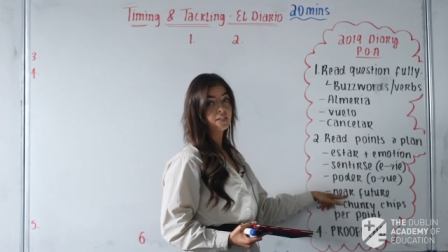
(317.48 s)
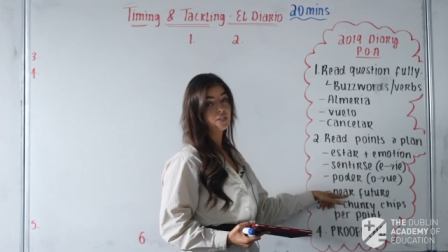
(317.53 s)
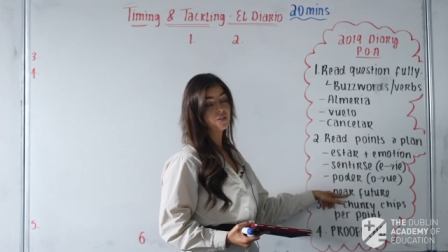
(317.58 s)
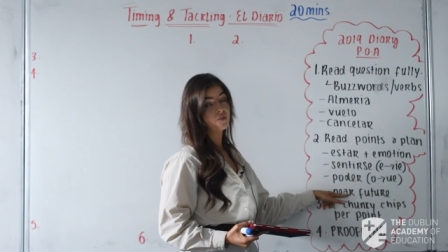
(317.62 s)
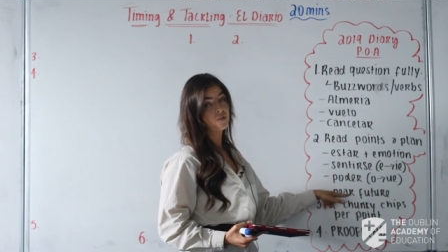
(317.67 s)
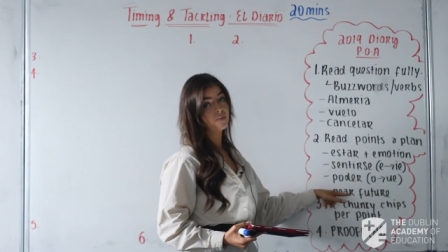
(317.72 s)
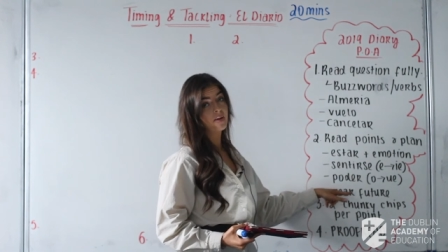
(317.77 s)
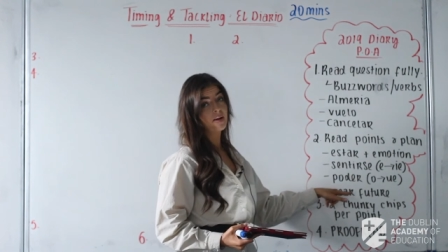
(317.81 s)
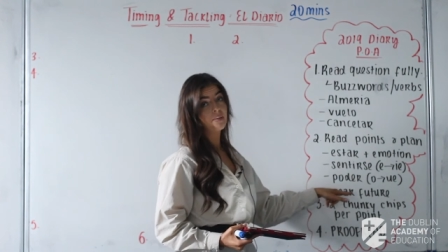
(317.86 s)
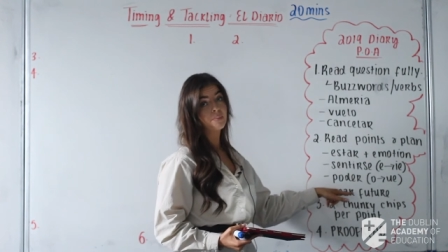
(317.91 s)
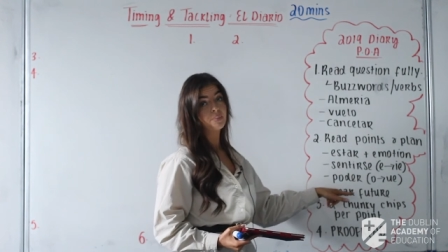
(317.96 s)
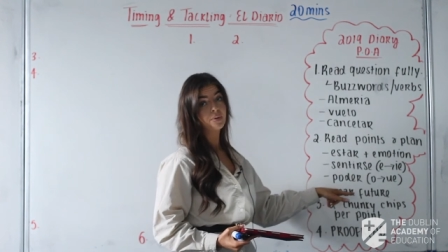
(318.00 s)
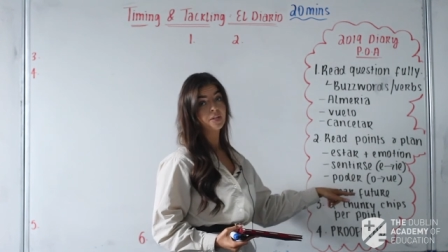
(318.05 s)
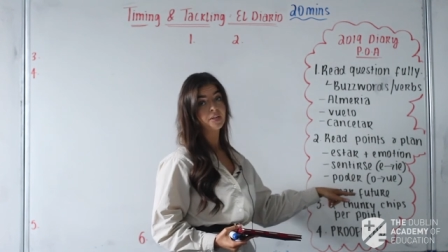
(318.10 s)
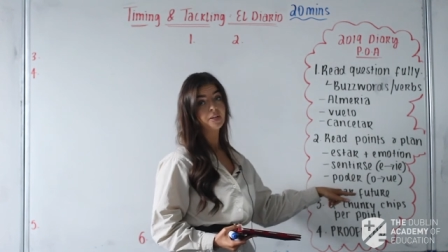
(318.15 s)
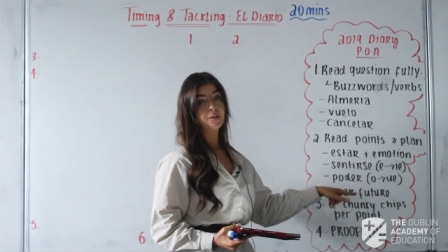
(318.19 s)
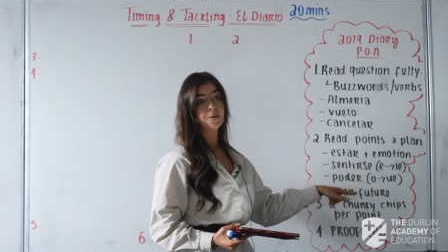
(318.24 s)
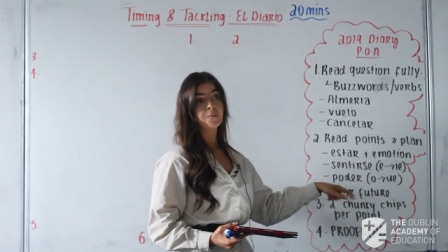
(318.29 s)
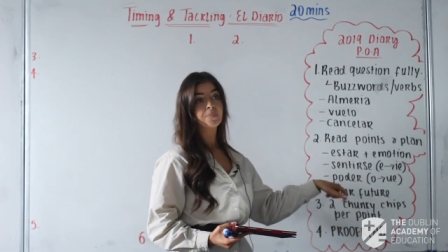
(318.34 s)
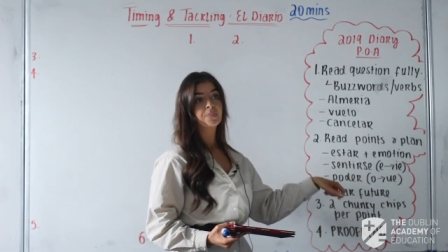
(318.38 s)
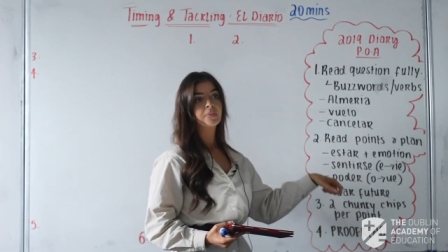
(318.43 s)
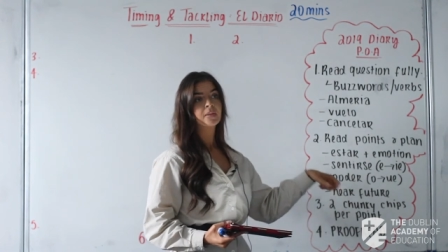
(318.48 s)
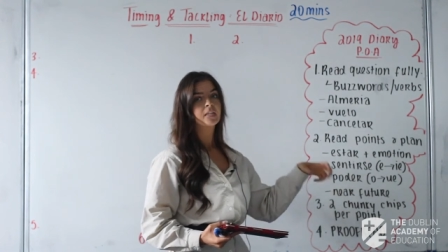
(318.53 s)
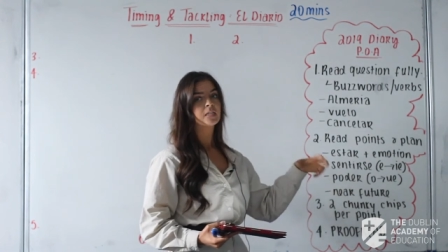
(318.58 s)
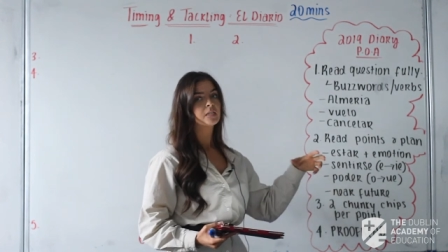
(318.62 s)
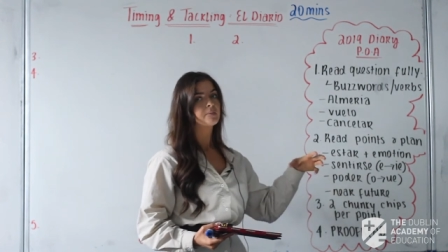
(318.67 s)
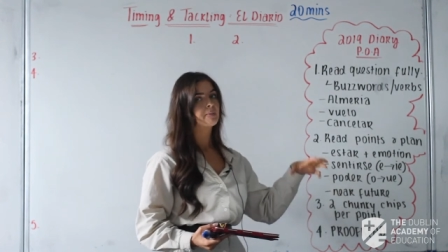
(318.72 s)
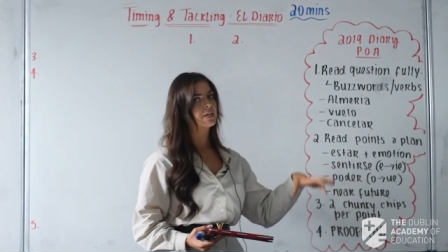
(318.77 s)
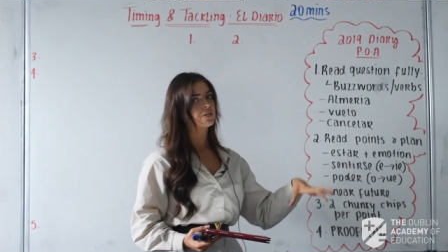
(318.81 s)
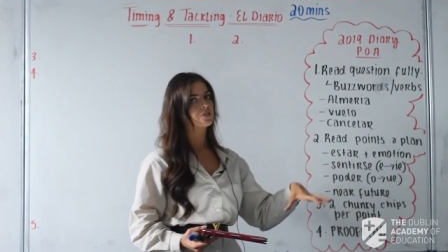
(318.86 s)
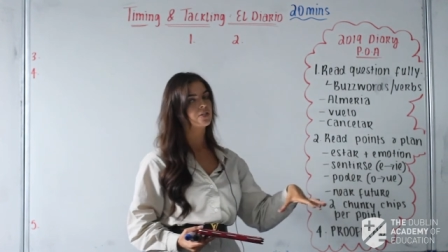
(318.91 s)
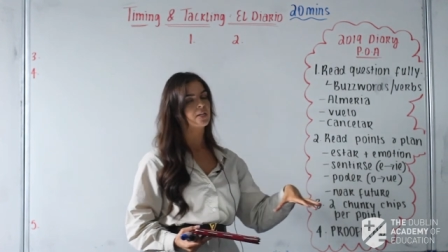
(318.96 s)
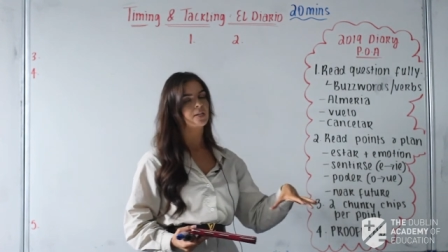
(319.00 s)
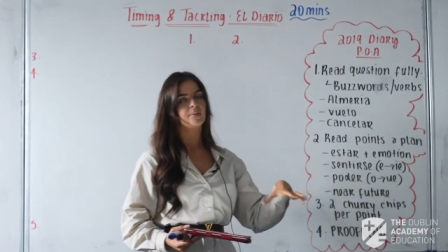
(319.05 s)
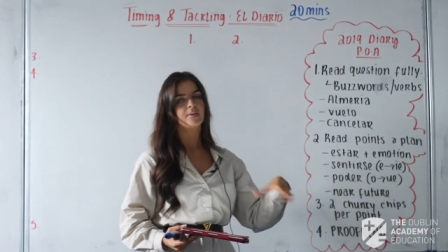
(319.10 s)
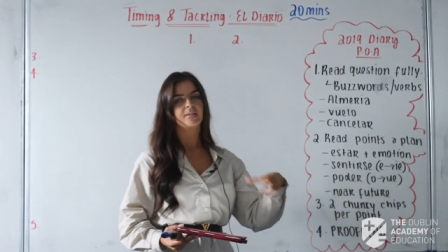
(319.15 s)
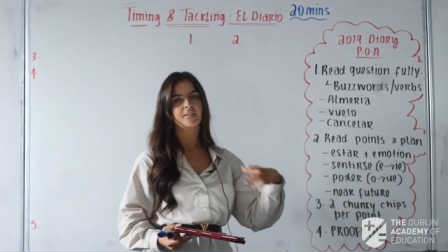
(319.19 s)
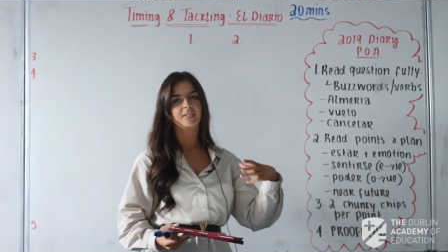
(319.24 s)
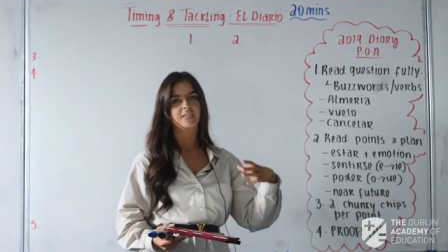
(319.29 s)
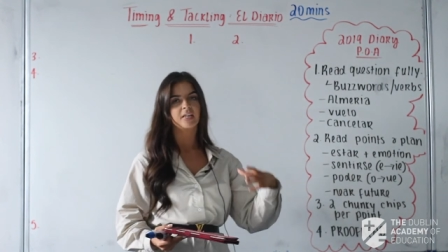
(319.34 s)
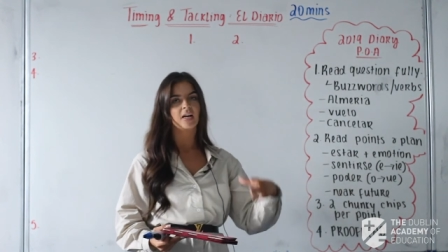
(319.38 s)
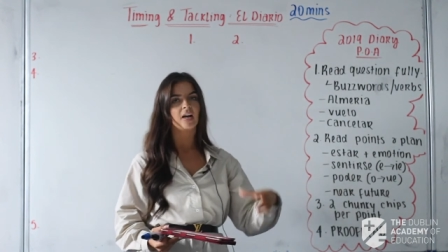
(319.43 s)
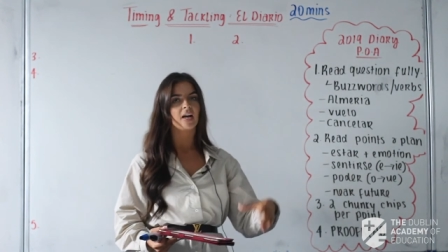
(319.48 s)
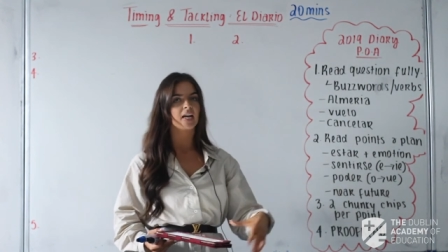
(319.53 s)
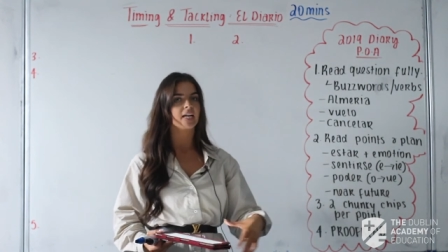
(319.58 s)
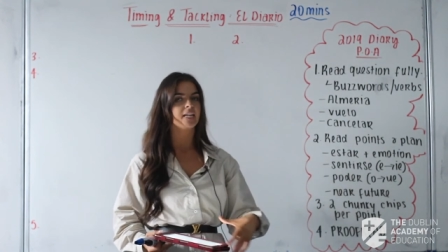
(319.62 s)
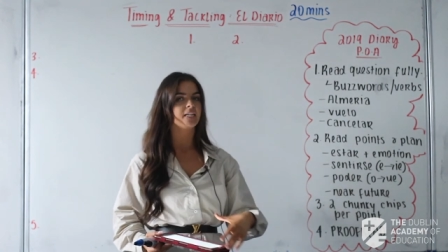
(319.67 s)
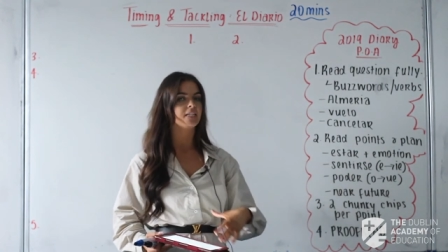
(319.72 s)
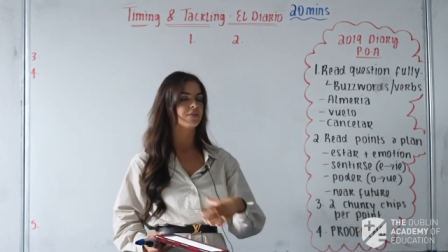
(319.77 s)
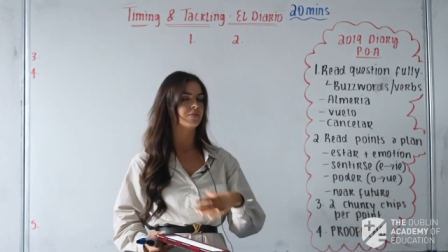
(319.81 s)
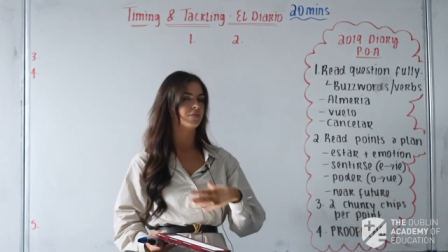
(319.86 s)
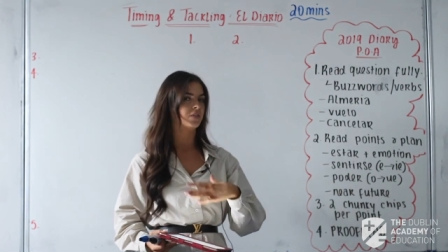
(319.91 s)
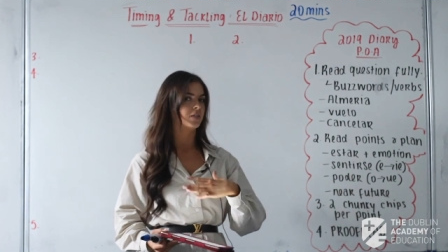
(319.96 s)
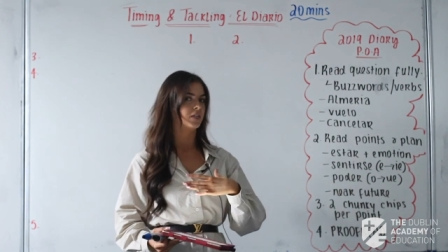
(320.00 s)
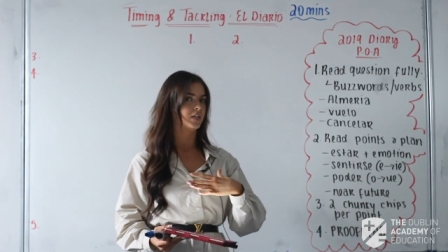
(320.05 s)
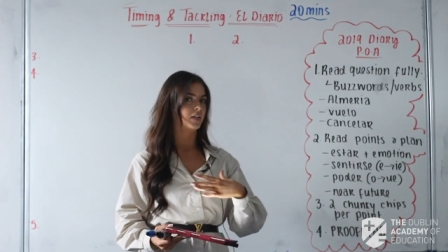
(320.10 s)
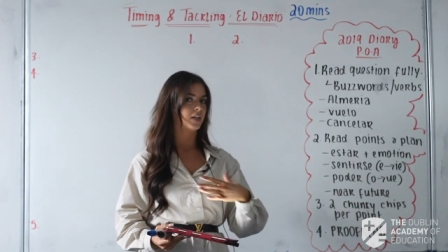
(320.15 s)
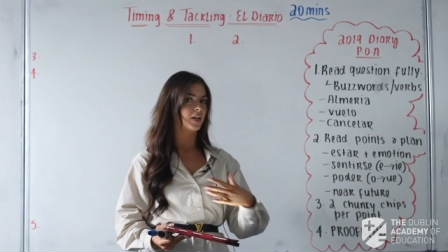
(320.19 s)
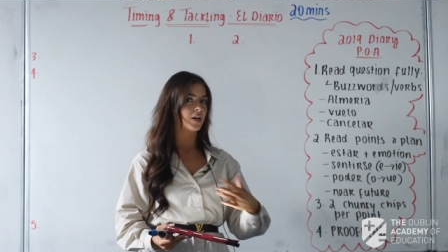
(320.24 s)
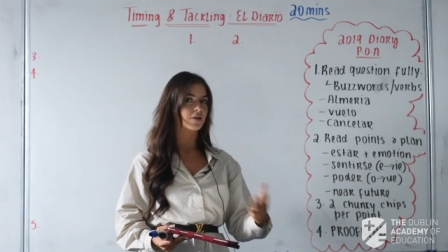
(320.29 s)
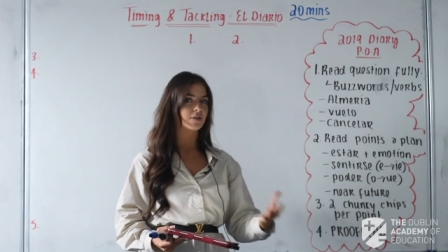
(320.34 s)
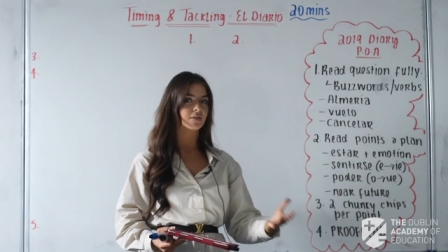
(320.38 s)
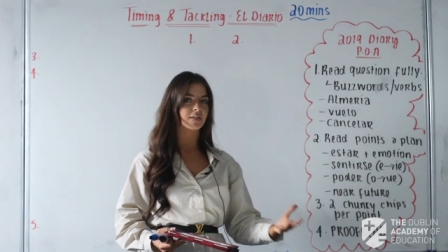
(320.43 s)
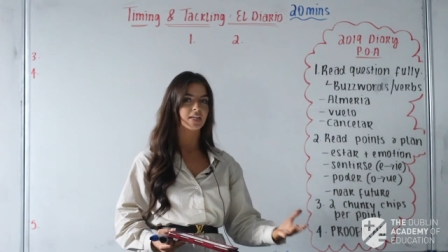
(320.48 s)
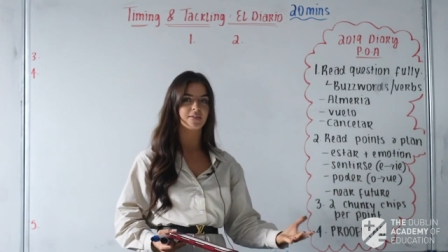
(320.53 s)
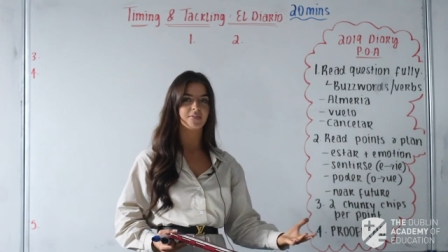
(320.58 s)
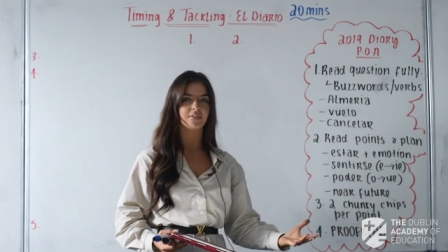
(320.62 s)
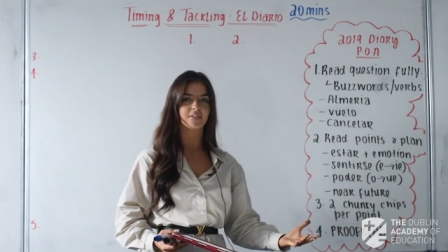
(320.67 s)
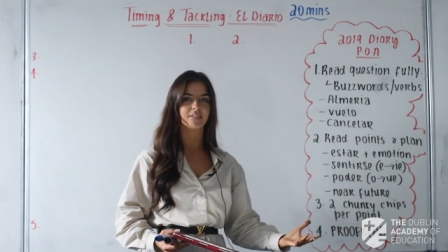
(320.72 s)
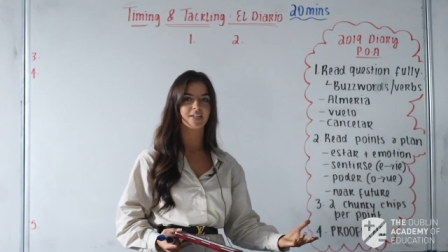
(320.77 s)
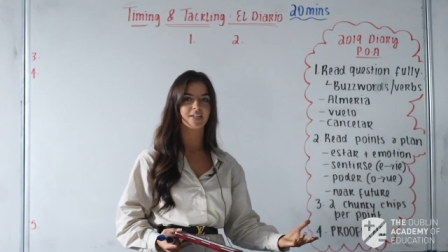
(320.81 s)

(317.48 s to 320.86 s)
to remember, especially when you're tired, you've done a load of leaving